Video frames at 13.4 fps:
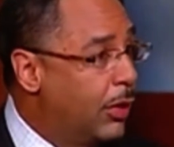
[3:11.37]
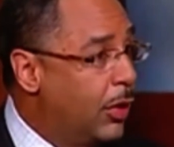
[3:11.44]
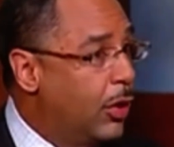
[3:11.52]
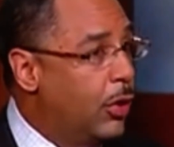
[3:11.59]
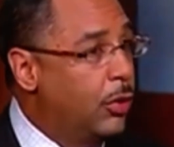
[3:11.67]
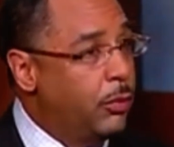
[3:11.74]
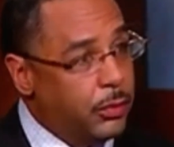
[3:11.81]

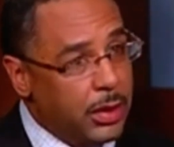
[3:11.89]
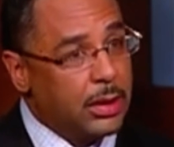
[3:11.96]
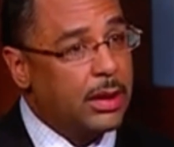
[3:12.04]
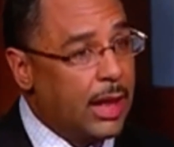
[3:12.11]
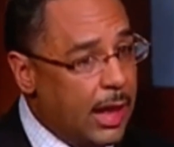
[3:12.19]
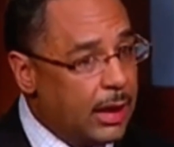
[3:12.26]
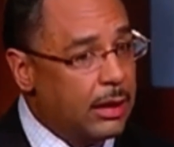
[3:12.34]
who really
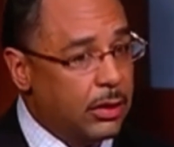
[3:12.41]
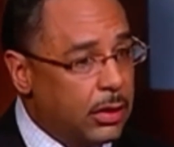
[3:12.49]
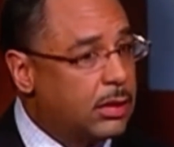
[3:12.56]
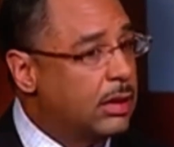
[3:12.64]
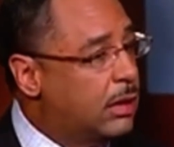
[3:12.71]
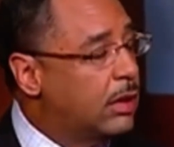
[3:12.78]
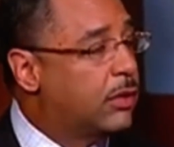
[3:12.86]
had looked
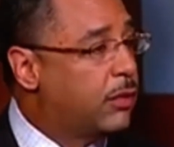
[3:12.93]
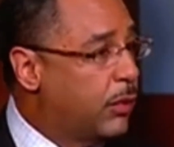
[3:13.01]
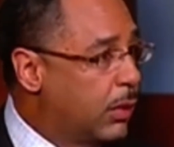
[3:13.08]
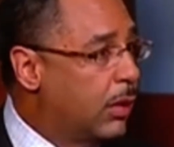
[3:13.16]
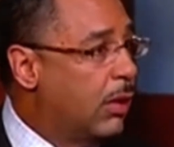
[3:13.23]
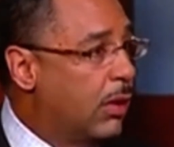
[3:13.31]
at this for a long